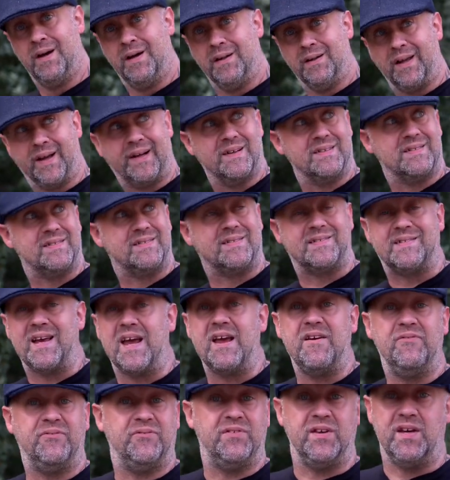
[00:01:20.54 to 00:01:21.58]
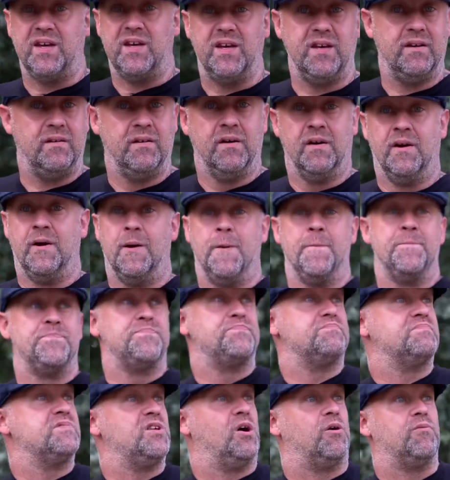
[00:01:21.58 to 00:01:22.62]
like a safety,
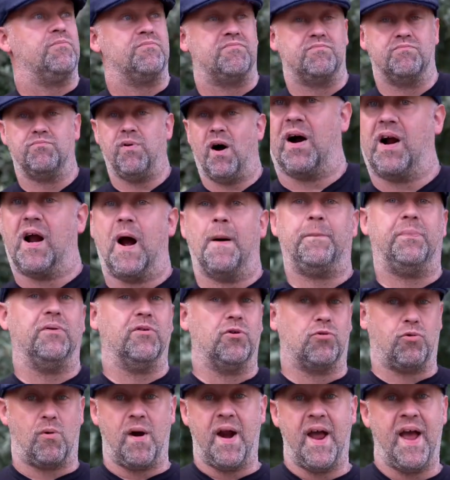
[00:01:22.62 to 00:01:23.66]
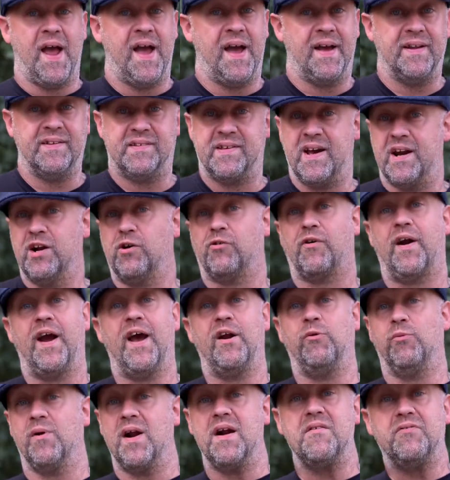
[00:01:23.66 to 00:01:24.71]
you know, a couple grand, 10
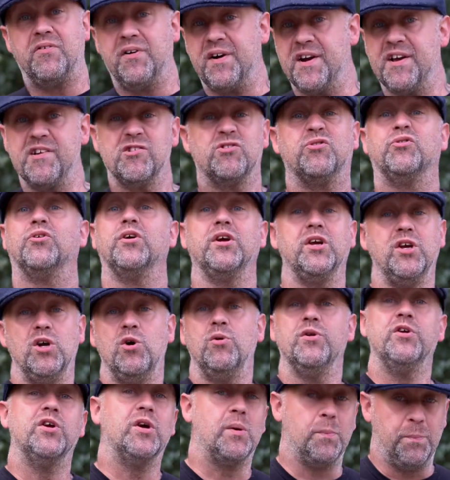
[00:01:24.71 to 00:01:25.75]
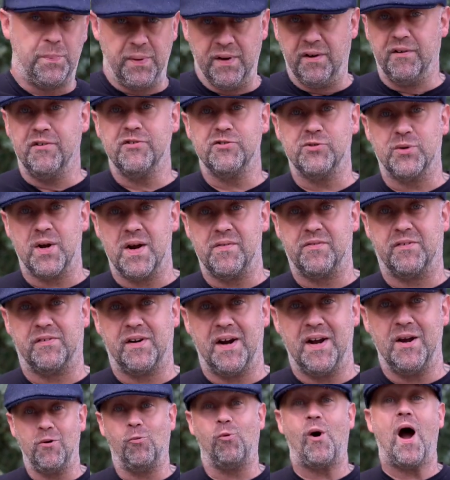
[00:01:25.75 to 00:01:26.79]
grand, whatever it is for you and your bills, whatever,
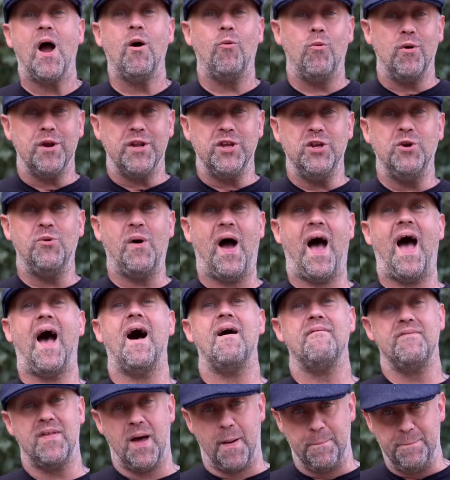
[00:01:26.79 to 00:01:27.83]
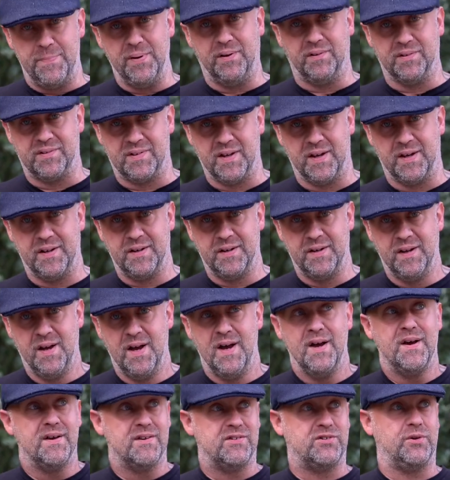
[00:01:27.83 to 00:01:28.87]
right? Why wouldn't you have that built in
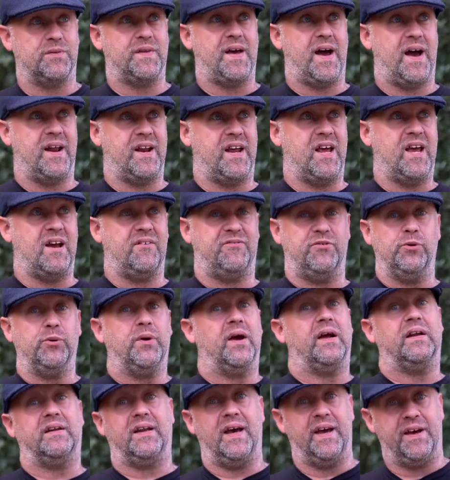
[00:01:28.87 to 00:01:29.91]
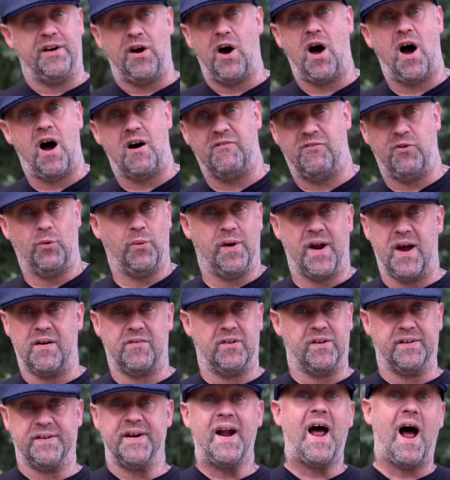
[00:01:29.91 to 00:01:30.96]
so that if you get laid off or
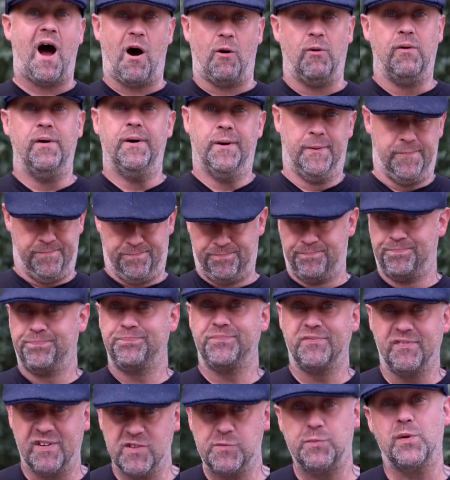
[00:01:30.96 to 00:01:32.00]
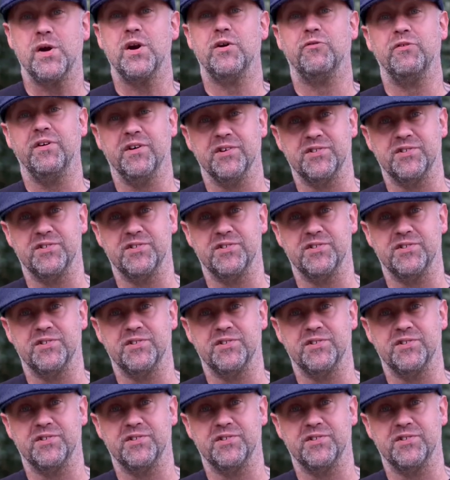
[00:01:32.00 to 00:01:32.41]
whatever? Now, let's put in a real